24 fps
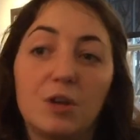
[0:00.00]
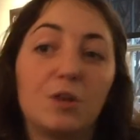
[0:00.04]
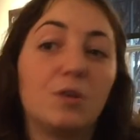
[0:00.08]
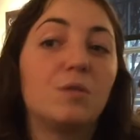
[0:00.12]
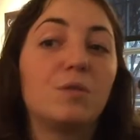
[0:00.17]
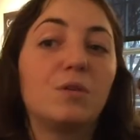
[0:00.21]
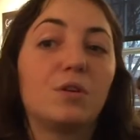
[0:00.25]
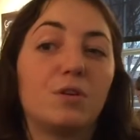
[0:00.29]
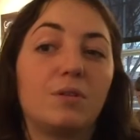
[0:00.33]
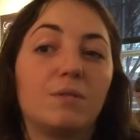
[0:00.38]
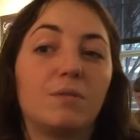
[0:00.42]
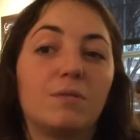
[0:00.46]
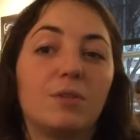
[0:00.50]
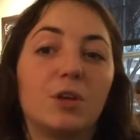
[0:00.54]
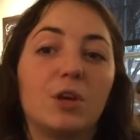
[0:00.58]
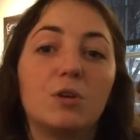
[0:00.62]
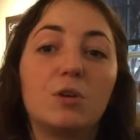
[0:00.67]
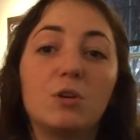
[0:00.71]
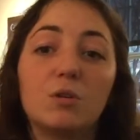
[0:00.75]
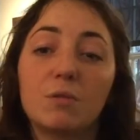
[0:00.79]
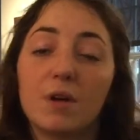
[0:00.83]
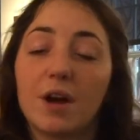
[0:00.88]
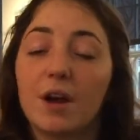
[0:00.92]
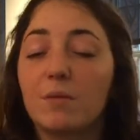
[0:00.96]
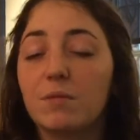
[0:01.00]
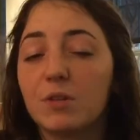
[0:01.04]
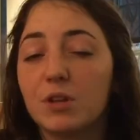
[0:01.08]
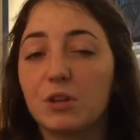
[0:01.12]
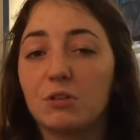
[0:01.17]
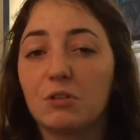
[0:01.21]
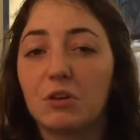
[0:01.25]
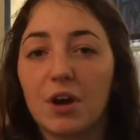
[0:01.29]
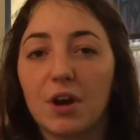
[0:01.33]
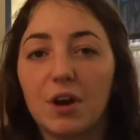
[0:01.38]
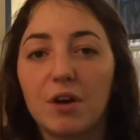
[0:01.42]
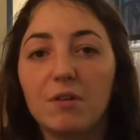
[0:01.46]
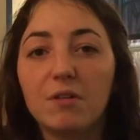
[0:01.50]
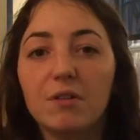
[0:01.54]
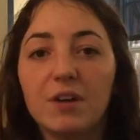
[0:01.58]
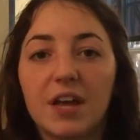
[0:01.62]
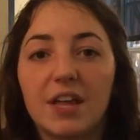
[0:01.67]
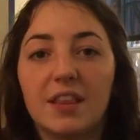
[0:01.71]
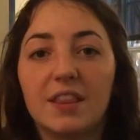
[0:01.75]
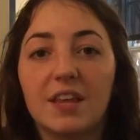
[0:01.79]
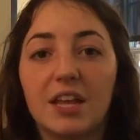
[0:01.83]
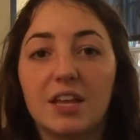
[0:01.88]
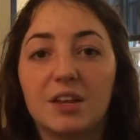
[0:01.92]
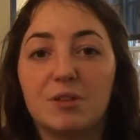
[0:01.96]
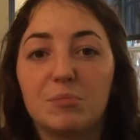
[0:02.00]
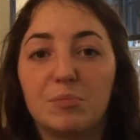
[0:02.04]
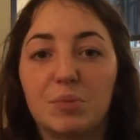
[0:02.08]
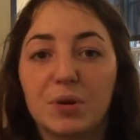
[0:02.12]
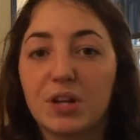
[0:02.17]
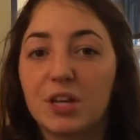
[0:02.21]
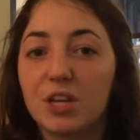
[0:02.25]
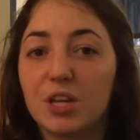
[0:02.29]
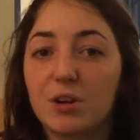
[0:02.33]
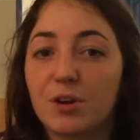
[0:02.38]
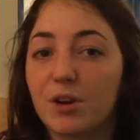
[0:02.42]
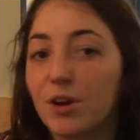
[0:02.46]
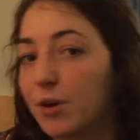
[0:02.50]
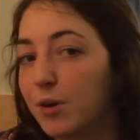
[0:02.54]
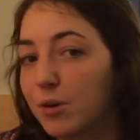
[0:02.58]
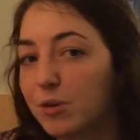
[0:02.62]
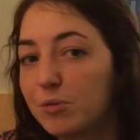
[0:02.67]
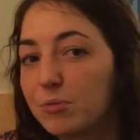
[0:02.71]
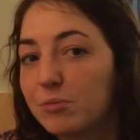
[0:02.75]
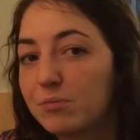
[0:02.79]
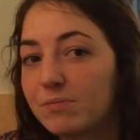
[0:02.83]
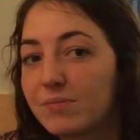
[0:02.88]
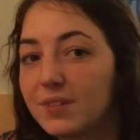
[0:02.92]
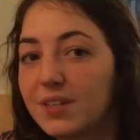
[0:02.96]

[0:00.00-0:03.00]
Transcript: who, who you are when you go, and then bring your own,